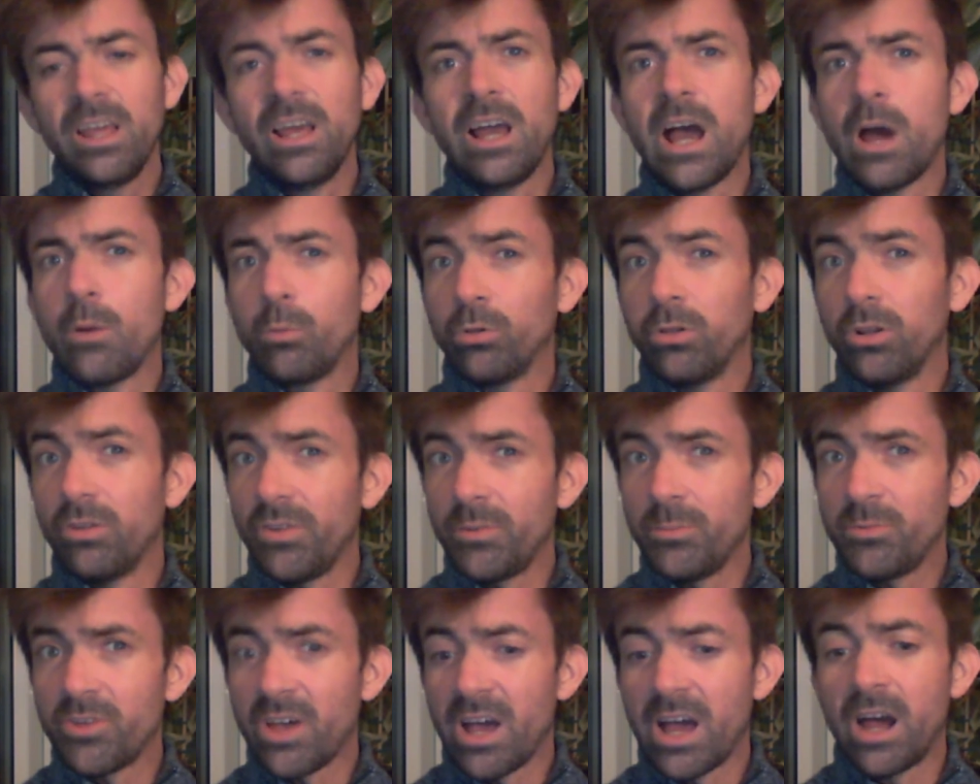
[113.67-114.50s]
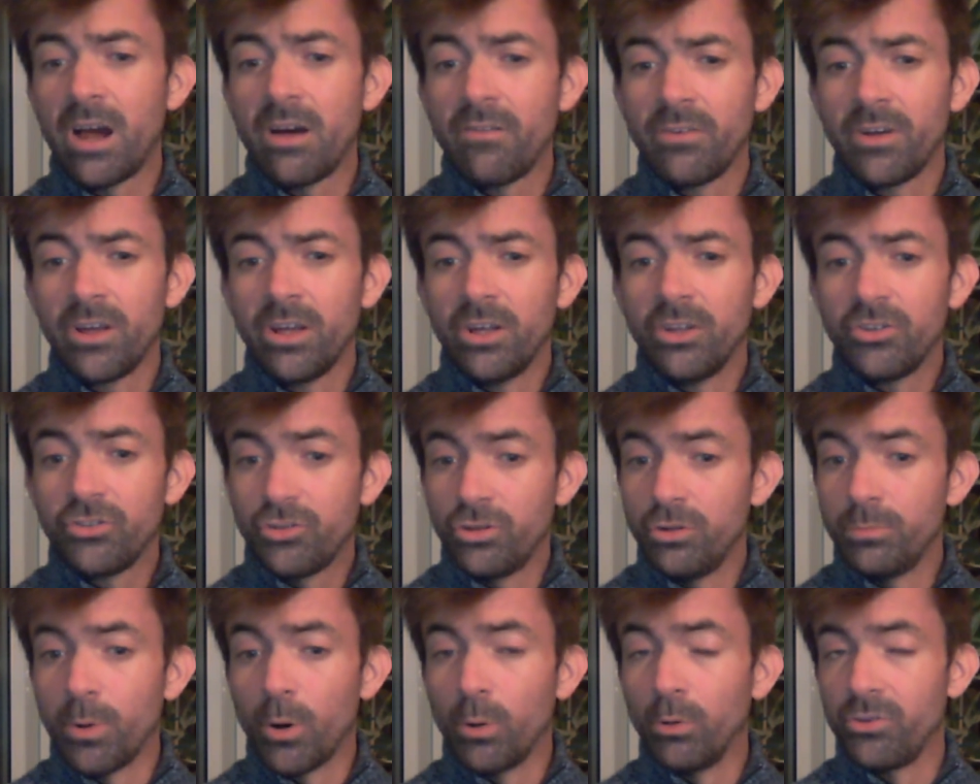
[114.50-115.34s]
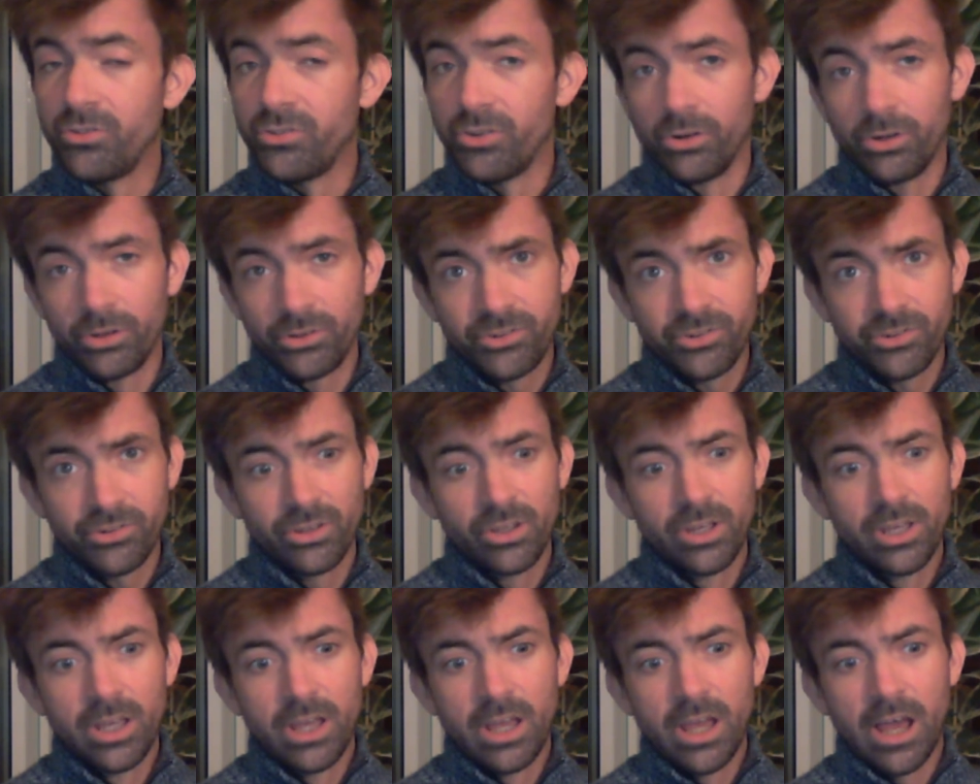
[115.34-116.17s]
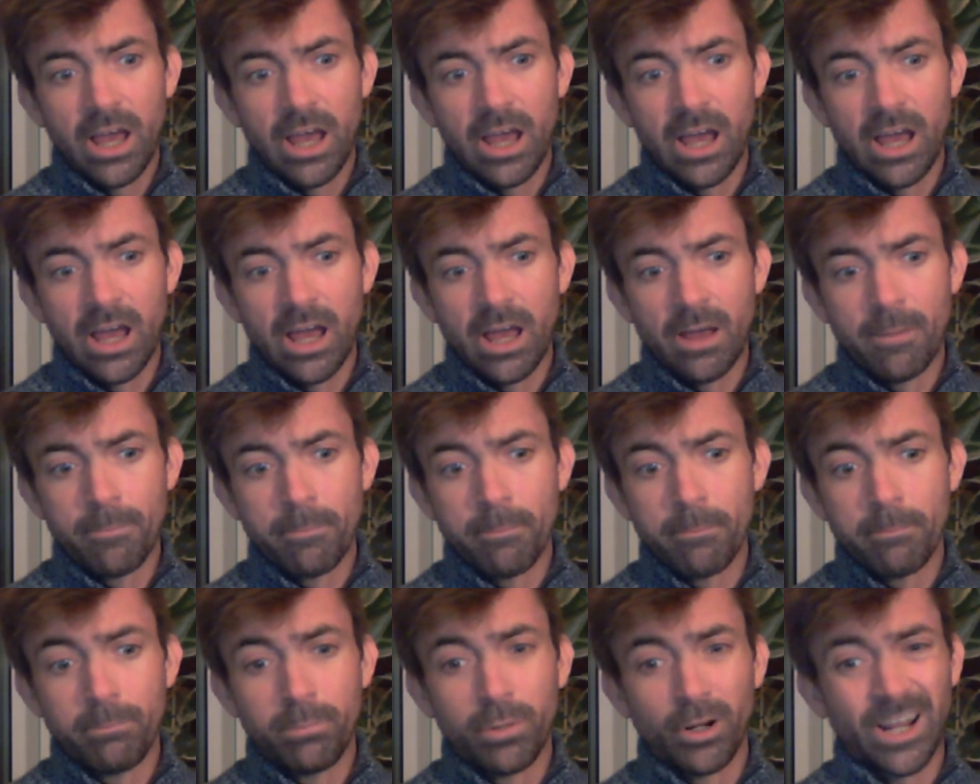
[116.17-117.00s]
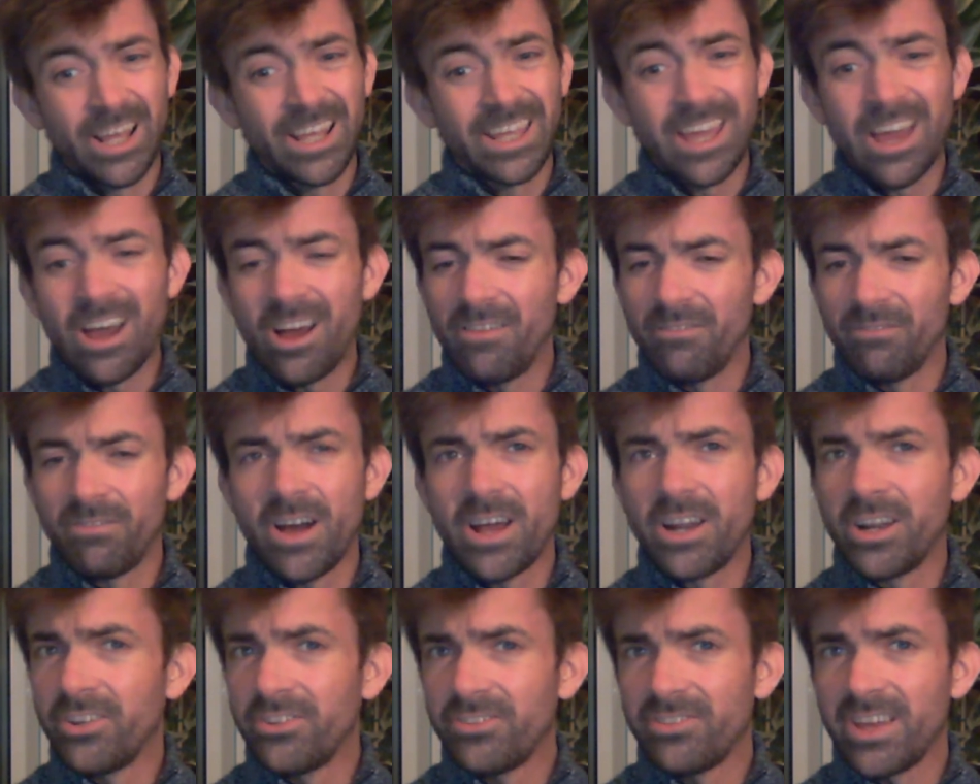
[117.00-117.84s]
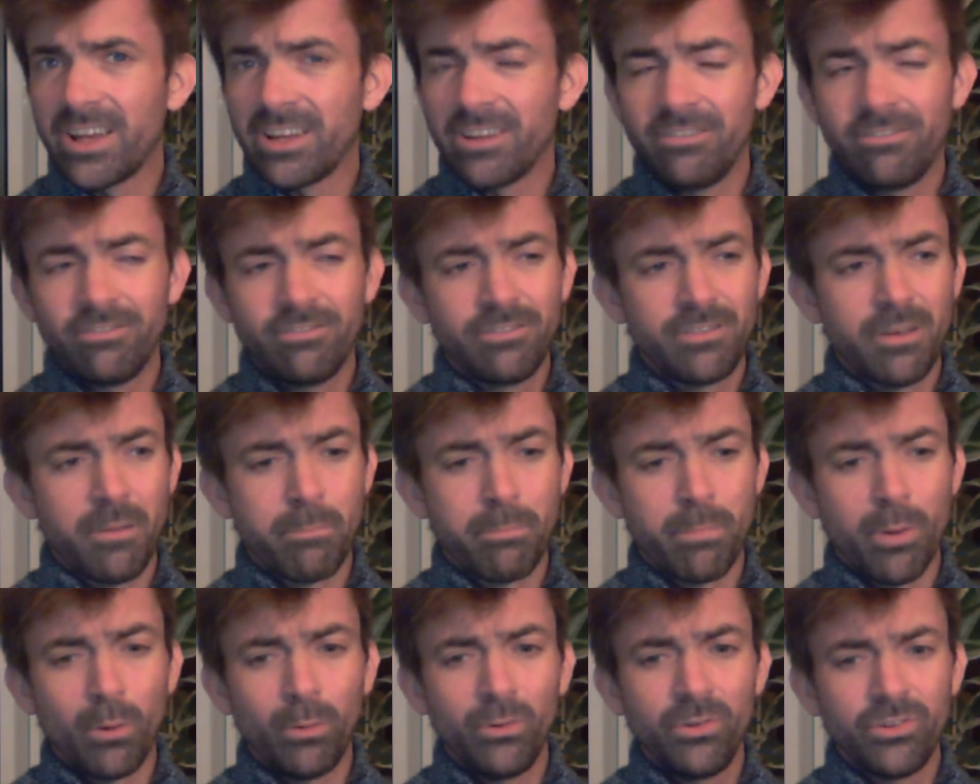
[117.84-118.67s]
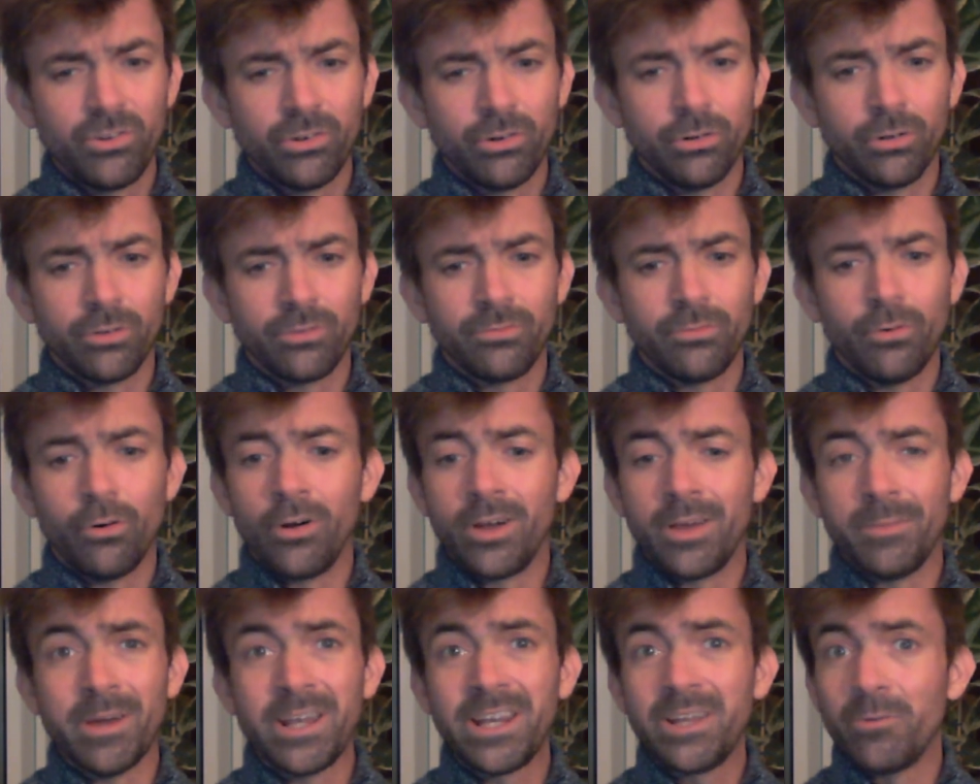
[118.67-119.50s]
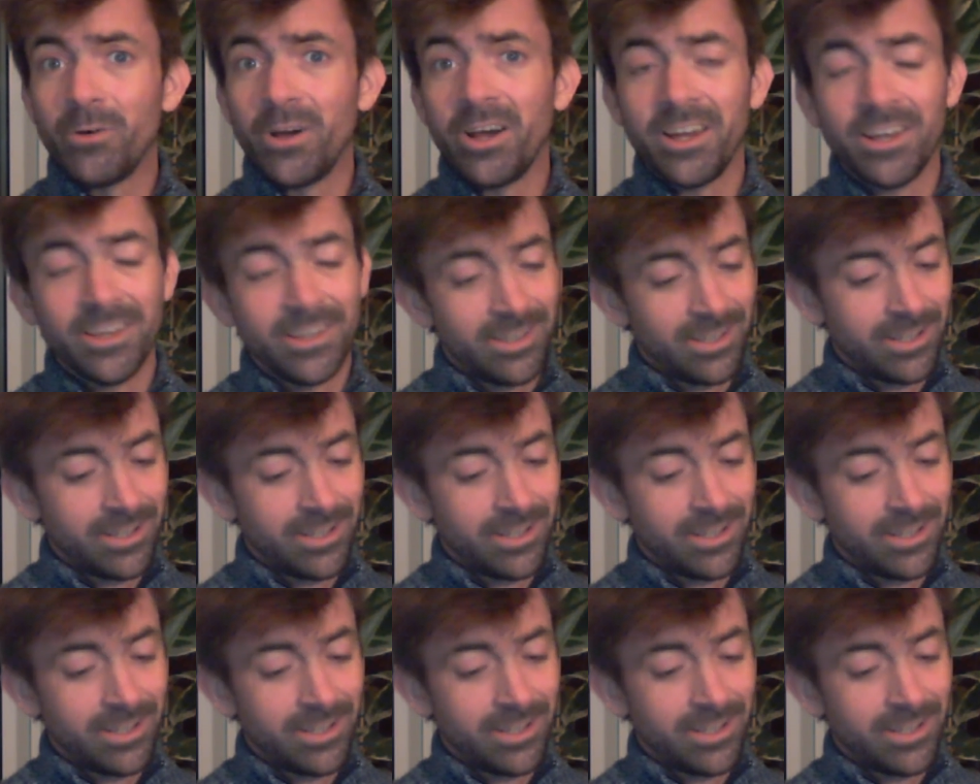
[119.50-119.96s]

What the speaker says: I would love him to have 2 bone swords, but I can't find a second bone sword for him anywhere,